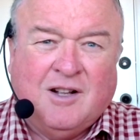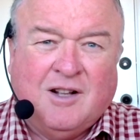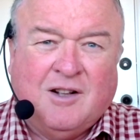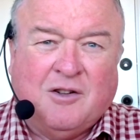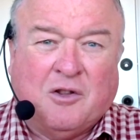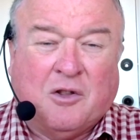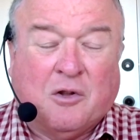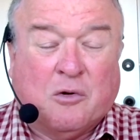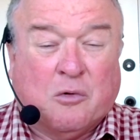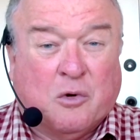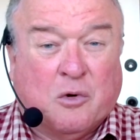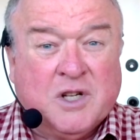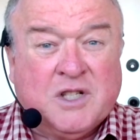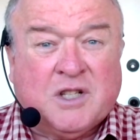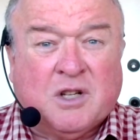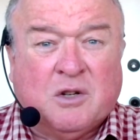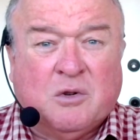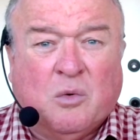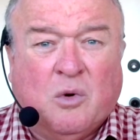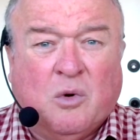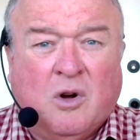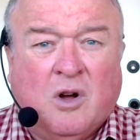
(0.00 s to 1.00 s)
the recent
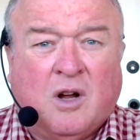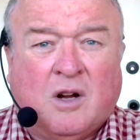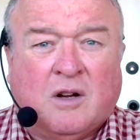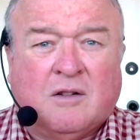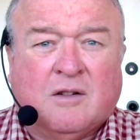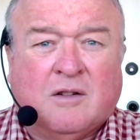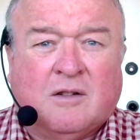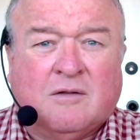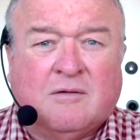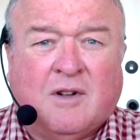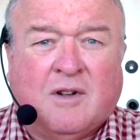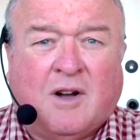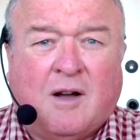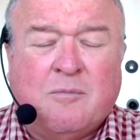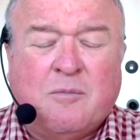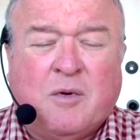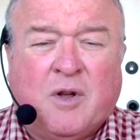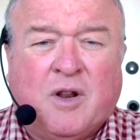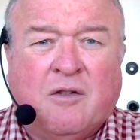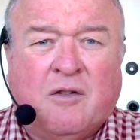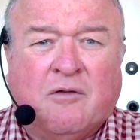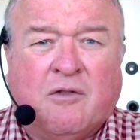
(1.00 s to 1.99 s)
work that I've
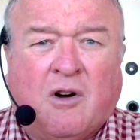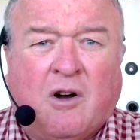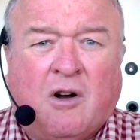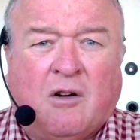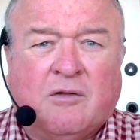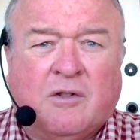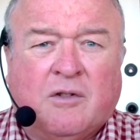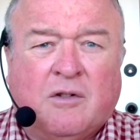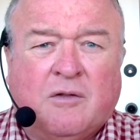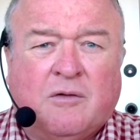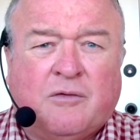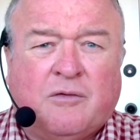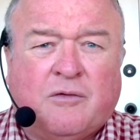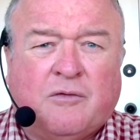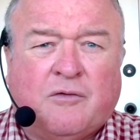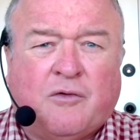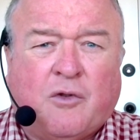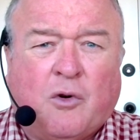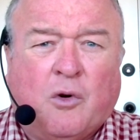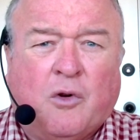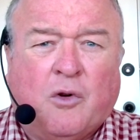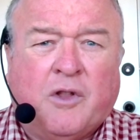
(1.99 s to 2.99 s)
been involved in
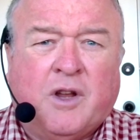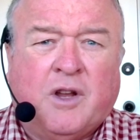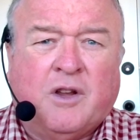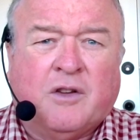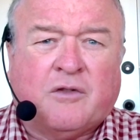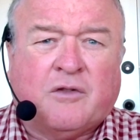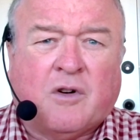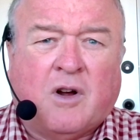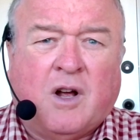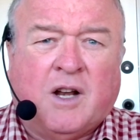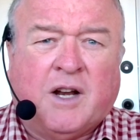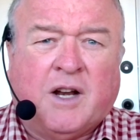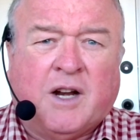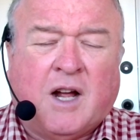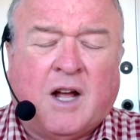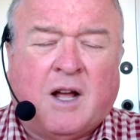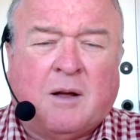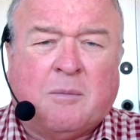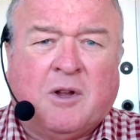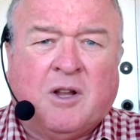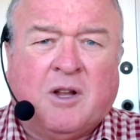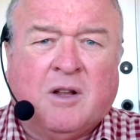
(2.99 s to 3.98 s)
for the Australian
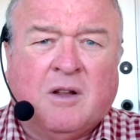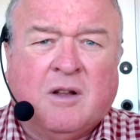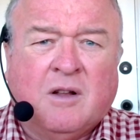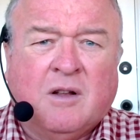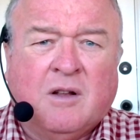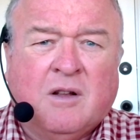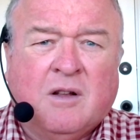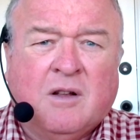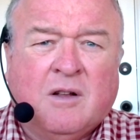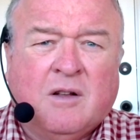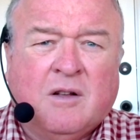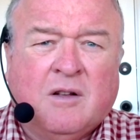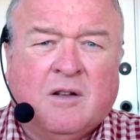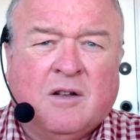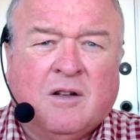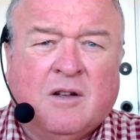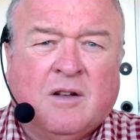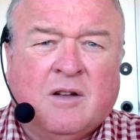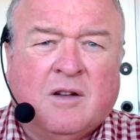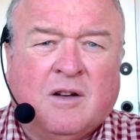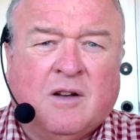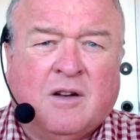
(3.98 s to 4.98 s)
Army
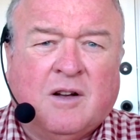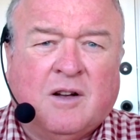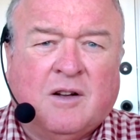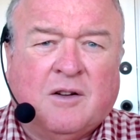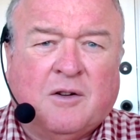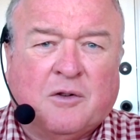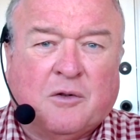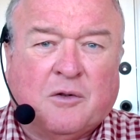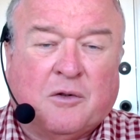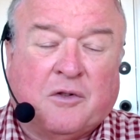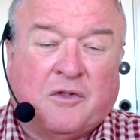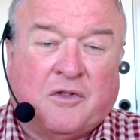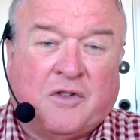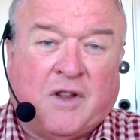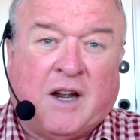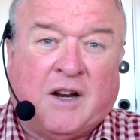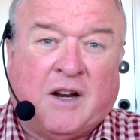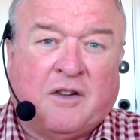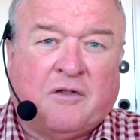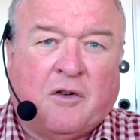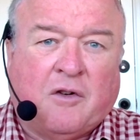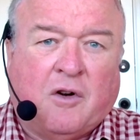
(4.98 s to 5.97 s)
uh, to
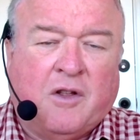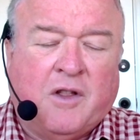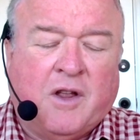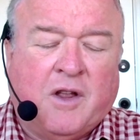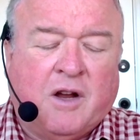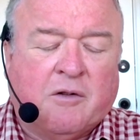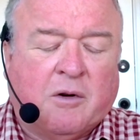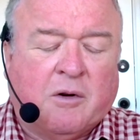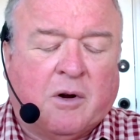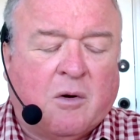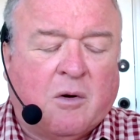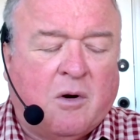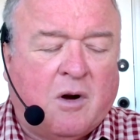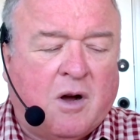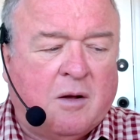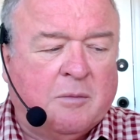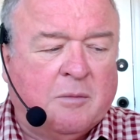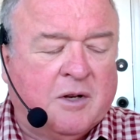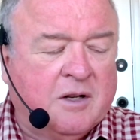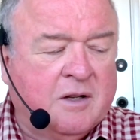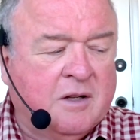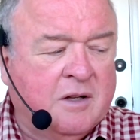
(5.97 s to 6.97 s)
satisfy their
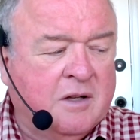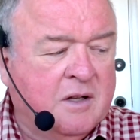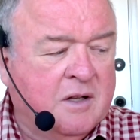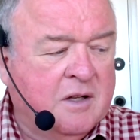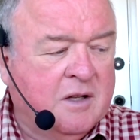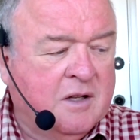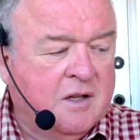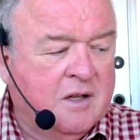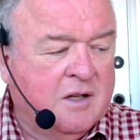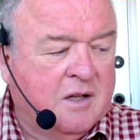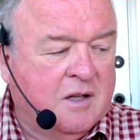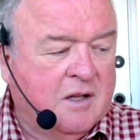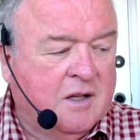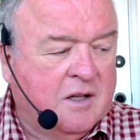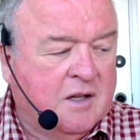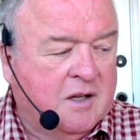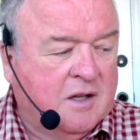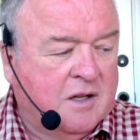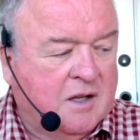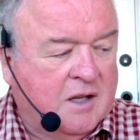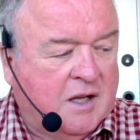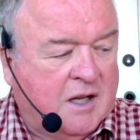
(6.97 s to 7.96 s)
requirement
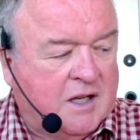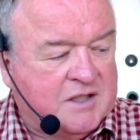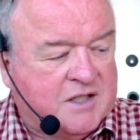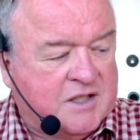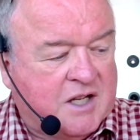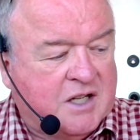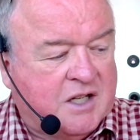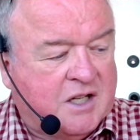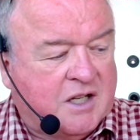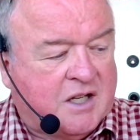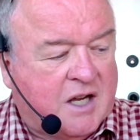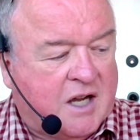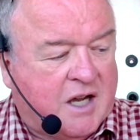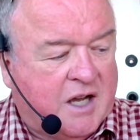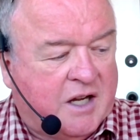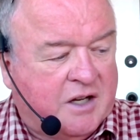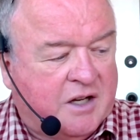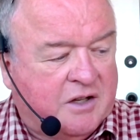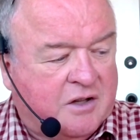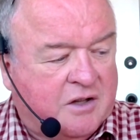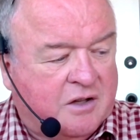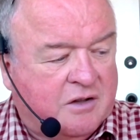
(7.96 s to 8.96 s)
has
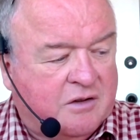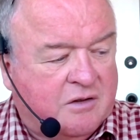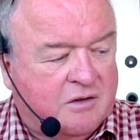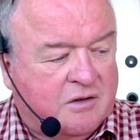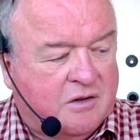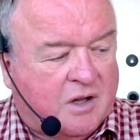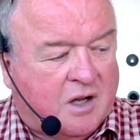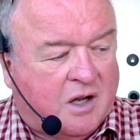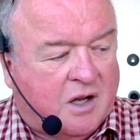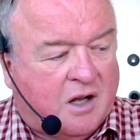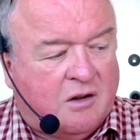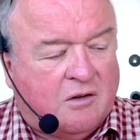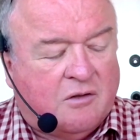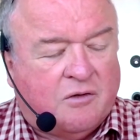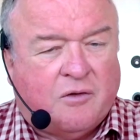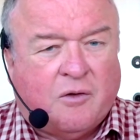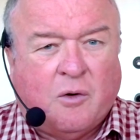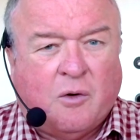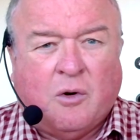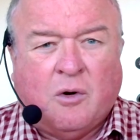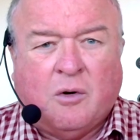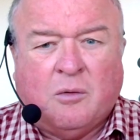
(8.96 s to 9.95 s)
indicated that the hull
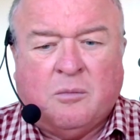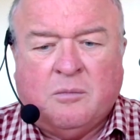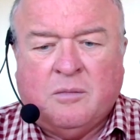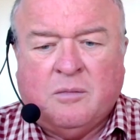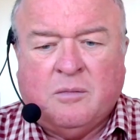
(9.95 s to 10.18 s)
form